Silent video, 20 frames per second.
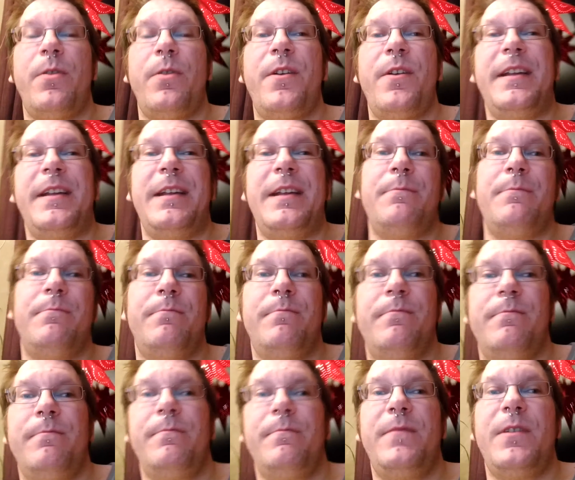30,
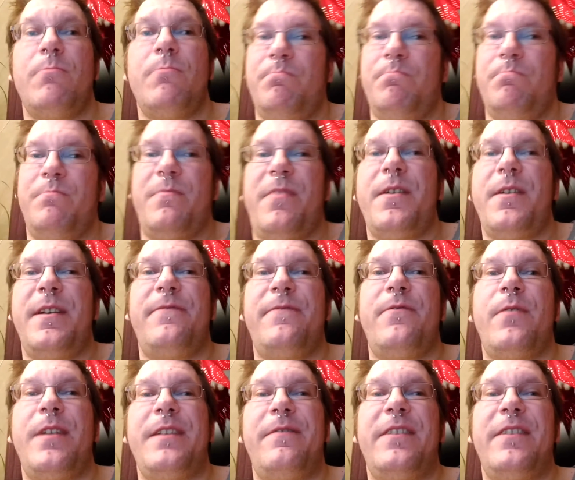
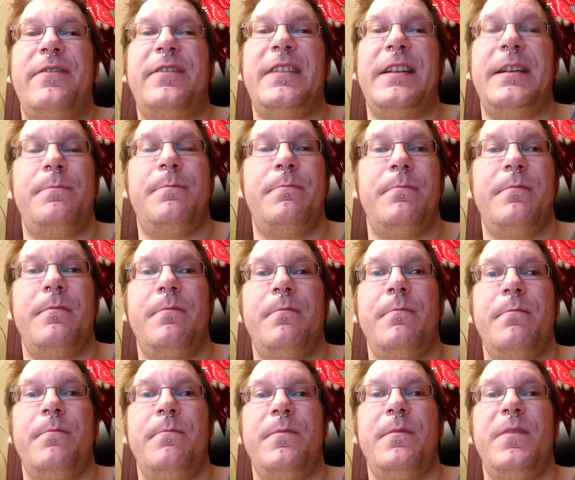40, 50
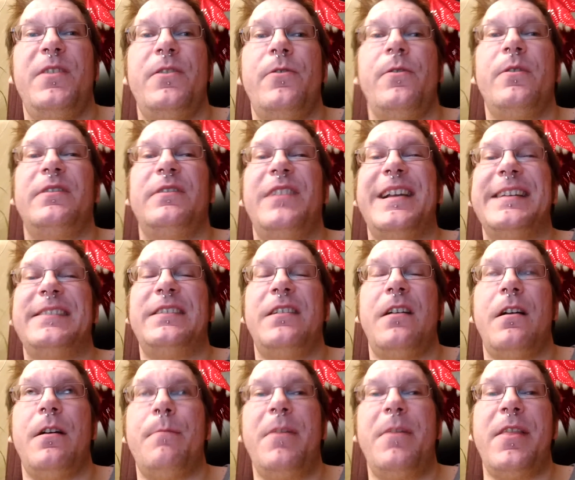euros less
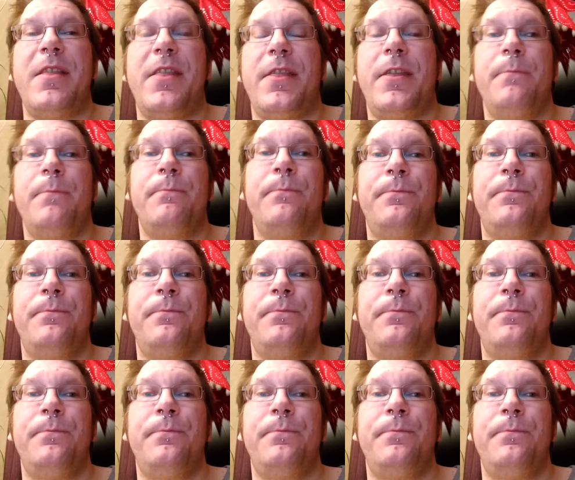a month